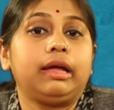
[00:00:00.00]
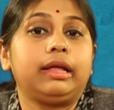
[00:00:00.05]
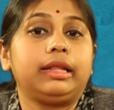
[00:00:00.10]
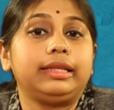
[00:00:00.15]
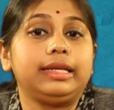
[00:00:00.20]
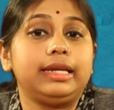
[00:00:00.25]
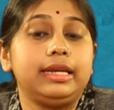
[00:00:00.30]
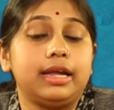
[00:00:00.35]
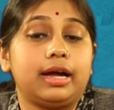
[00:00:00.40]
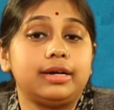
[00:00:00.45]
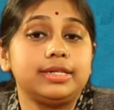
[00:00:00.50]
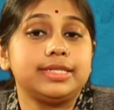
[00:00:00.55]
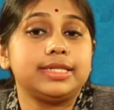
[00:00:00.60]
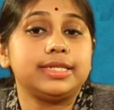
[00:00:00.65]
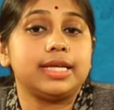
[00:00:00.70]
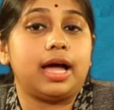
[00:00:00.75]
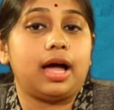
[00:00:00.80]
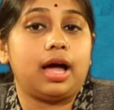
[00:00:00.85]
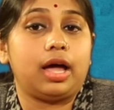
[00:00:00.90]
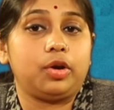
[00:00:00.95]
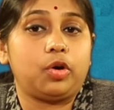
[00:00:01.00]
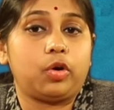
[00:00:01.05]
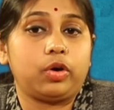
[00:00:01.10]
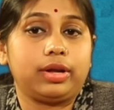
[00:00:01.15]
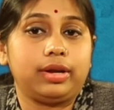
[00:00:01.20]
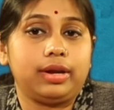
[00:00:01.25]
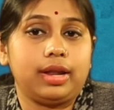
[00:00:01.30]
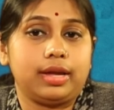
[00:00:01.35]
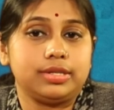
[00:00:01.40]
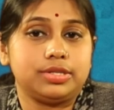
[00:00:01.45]
The large
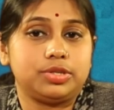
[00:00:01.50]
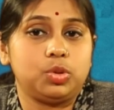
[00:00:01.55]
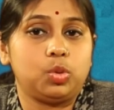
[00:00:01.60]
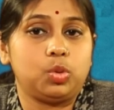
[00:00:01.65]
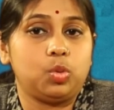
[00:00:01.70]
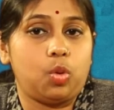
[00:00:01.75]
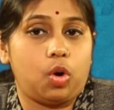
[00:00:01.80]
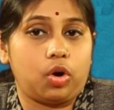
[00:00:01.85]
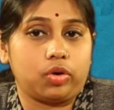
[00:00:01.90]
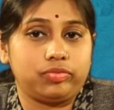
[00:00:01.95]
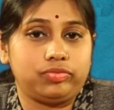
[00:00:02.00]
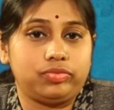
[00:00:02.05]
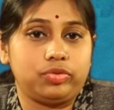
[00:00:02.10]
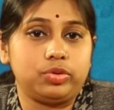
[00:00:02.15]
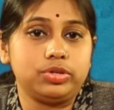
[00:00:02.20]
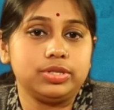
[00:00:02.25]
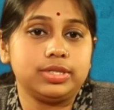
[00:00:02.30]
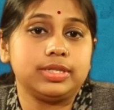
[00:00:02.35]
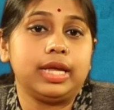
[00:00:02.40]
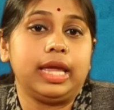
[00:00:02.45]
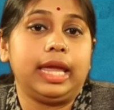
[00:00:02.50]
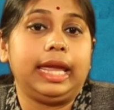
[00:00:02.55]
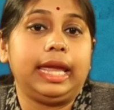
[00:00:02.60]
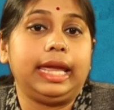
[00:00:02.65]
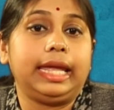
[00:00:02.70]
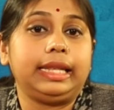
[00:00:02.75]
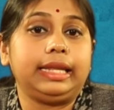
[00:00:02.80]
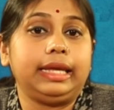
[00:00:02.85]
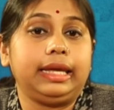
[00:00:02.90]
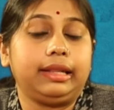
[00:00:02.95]
unorganized workforce
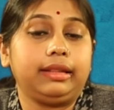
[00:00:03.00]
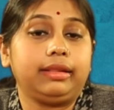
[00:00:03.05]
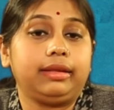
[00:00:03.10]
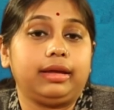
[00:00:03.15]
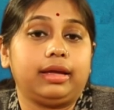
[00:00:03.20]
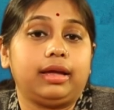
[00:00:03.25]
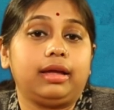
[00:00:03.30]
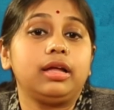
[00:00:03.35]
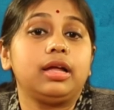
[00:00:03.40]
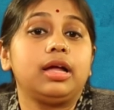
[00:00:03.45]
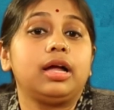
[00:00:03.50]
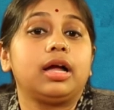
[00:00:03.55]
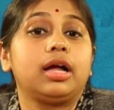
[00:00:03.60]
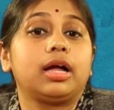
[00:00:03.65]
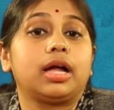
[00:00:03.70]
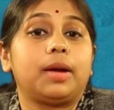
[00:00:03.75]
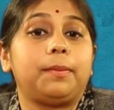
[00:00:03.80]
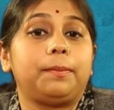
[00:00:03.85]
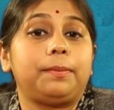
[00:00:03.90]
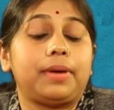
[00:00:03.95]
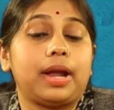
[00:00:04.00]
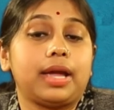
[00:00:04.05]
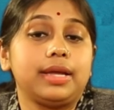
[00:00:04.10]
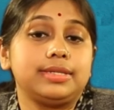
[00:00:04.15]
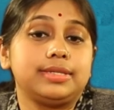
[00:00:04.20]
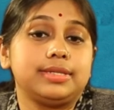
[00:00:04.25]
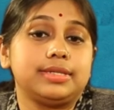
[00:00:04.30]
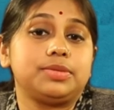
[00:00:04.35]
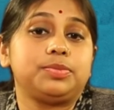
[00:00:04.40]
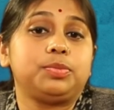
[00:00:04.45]
in India
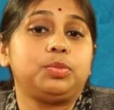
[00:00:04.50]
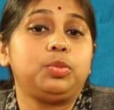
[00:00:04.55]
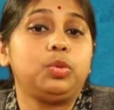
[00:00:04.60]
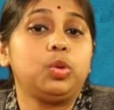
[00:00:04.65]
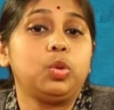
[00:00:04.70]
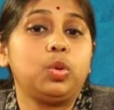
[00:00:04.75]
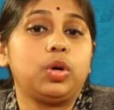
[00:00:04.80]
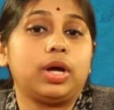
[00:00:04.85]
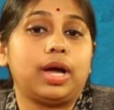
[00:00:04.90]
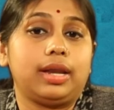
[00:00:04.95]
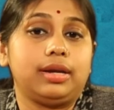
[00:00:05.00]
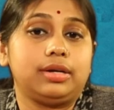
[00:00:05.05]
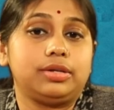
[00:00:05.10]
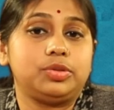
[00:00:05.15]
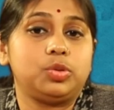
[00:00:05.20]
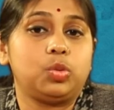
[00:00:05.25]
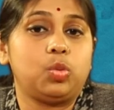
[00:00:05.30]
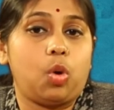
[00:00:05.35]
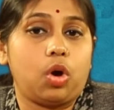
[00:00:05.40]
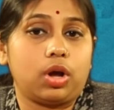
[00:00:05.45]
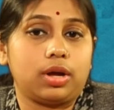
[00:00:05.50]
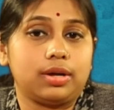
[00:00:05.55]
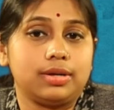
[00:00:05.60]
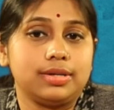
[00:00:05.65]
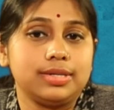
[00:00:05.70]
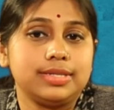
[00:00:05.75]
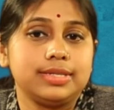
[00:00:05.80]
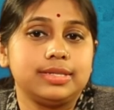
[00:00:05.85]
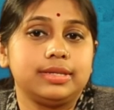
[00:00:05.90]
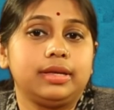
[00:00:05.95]
comprises blue-collared
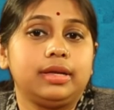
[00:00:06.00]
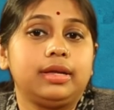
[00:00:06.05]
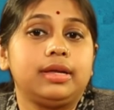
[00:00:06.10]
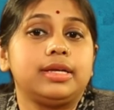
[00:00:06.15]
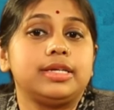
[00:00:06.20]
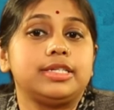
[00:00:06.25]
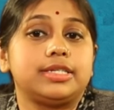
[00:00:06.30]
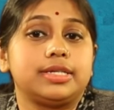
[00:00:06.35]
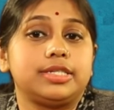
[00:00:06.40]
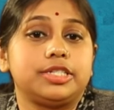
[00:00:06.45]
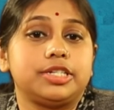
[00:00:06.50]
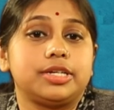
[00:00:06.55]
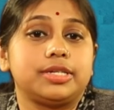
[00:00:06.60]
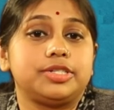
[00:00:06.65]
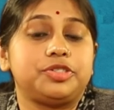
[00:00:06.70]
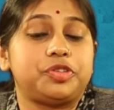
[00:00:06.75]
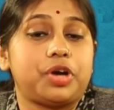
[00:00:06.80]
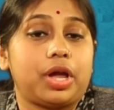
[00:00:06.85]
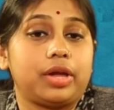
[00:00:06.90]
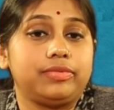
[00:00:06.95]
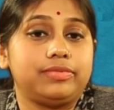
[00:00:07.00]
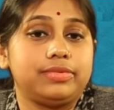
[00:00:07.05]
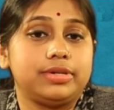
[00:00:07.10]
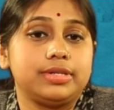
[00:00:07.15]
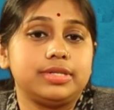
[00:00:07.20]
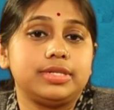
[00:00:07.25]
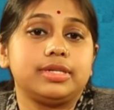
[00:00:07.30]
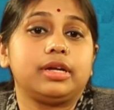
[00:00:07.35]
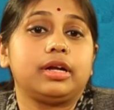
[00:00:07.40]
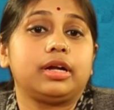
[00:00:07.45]
workers such as
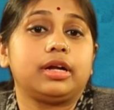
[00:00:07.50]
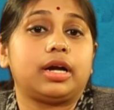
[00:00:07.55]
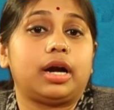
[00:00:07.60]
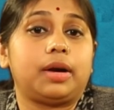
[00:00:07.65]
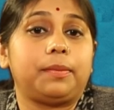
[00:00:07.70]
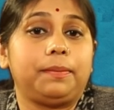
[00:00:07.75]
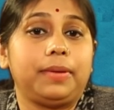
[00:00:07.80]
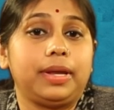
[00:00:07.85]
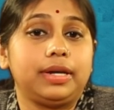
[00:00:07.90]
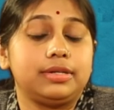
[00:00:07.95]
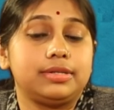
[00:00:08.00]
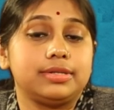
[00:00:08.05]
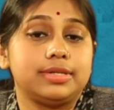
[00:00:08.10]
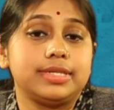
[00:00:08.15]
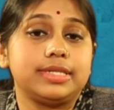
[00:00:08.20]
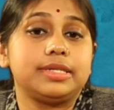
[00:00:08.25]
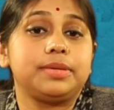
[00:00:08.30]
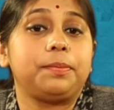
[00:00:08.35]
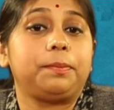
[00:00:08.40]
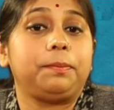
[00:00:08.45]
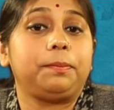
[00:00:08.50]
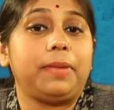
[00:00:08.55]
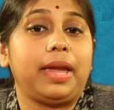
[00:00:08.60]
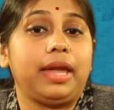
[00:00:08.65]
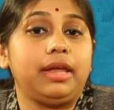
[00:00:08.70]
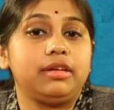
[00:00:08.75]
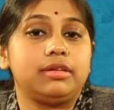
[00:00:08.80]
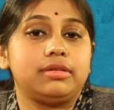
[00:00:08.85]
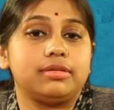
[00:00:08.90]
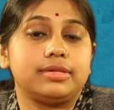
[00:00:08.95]
drivers, carpenters,
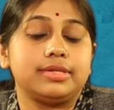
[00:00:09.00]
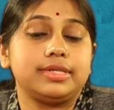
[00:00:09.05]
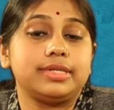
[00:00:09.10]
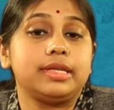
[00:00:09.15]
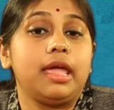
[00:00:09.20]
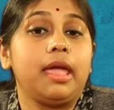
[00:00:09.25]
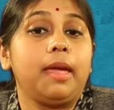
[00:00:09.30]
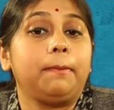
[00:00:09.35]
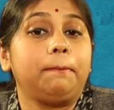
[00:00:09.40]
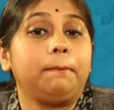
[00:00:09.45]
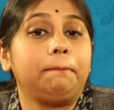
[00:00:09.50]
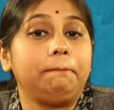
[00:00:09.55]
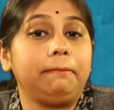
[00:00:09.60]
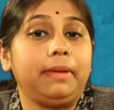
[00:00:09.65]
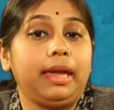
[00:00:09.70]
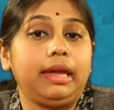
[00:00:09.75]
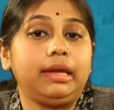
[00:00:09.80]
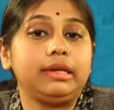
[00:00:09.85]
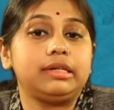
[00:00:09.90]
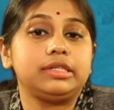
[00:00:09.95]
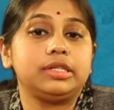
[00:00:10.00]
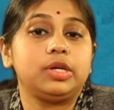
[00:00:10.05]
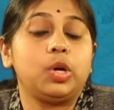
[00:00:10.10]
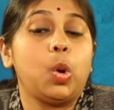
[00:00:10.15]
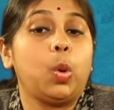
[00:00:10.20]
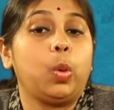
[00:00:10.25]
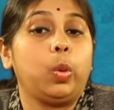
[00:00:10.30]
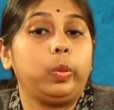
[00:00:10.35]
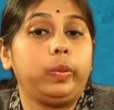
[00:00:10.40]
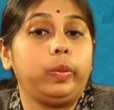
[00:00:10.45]
painters, maid,
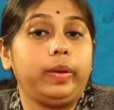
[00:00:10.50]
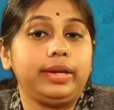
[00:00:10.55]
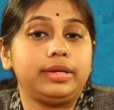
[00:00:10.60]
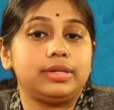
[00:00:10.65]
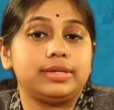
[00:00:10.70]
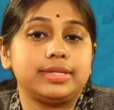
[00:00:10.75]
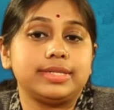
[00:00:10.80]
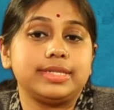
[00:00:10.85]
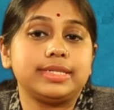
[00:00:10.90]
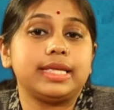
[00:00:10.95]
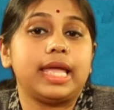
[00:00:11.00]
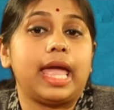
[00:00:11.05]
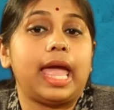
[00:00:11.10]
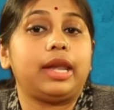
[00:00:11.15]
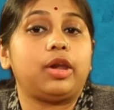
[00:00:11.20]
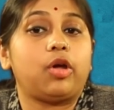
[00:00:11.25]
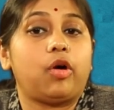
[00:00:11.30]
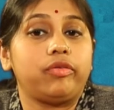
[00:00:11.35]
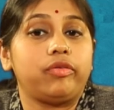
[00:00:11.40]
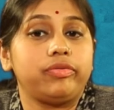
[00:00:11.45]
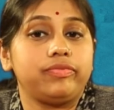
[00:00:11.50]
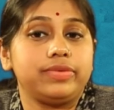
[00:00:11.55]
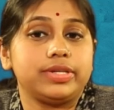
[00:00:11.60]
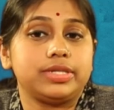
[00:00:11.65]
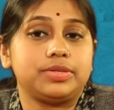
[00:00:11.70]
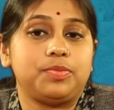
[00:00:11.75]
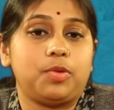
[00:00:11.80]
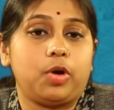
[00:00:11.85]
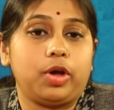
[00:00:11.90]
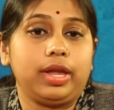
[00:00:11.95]
waiters and
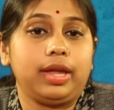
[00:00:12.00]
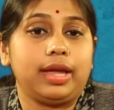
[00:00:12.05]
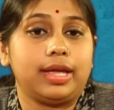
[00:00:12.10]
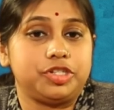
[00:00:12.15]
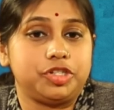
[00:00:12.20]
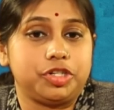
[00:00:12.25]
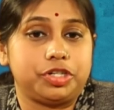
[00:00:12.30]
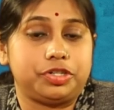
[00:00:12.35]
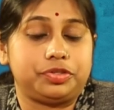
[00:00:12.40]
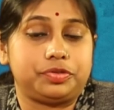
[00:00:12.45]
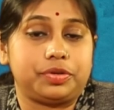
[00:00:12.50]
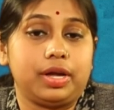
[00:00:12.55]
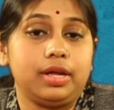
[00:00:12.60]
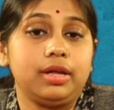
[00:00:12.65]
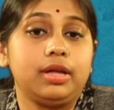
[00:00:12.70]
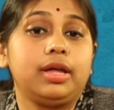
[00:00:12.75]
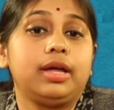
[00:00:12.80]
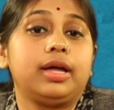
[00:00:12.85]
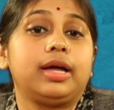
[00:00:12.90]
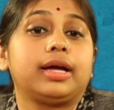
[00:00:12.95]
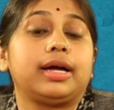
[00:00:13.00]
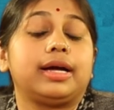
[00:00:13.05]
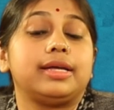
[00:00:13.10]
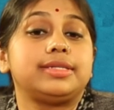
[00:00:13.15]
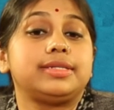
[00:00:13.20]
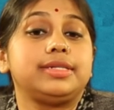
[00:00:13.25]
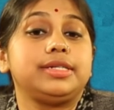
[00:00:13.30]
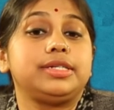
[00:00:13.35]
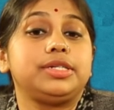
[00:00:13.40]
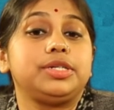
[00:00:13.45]
office boy etc.
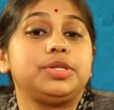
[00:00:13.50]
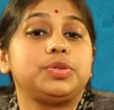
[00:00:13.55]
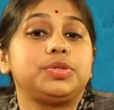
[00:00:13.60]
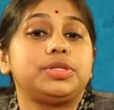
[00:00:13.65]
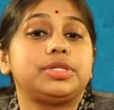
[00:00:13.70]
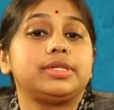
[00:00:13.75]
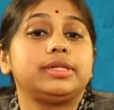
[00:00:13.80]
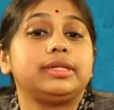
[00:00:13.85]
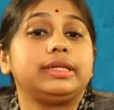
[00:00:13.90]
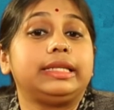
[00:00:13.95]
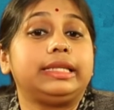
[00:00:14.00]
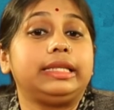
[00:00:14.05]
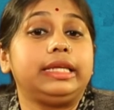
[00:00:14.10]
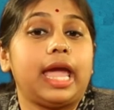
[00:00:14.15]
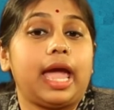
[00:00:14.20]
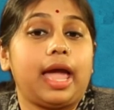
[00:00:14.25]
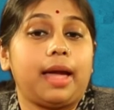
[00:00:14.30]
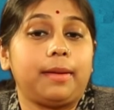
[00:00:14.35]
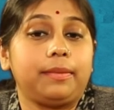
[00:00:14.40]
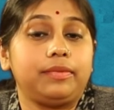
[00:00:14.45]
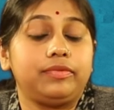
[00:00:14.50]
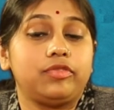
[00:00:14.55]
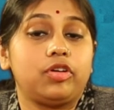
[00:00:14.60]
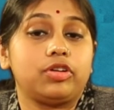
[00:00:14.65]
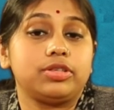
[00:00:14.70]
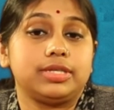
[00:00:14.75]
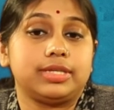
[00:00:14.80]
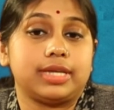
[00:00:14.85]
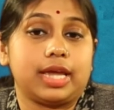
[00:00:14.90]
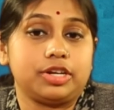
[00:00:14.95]
constitute the
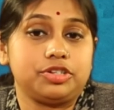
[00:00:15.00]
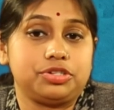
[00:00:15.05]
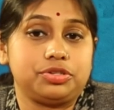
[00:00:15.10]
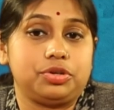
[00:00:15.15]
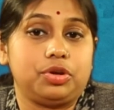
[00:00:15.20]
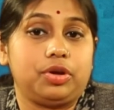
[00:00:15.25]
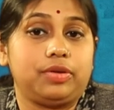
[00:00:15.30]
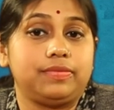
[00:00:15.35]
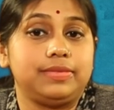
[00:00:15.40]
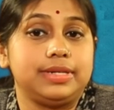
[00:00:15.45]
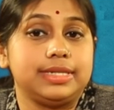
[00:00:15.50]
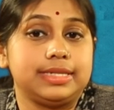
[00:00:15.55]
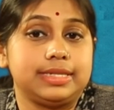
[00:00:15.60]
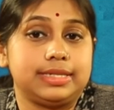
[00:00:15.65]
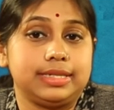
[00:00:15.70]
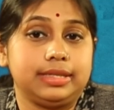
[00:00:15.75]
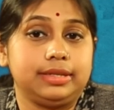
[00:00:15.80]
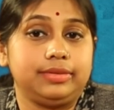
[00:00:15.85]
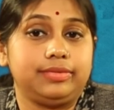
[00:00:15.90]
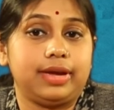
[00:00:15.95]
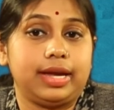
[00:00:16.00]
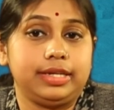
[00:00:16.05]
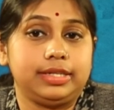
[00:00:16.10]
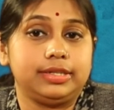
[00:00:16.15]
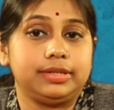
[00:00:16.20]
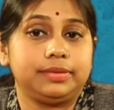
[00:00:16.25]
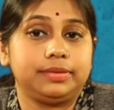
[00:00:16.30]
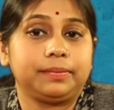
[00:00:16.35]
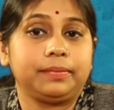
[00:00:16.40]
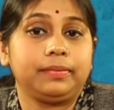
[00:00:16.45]
have-not section of digital divide.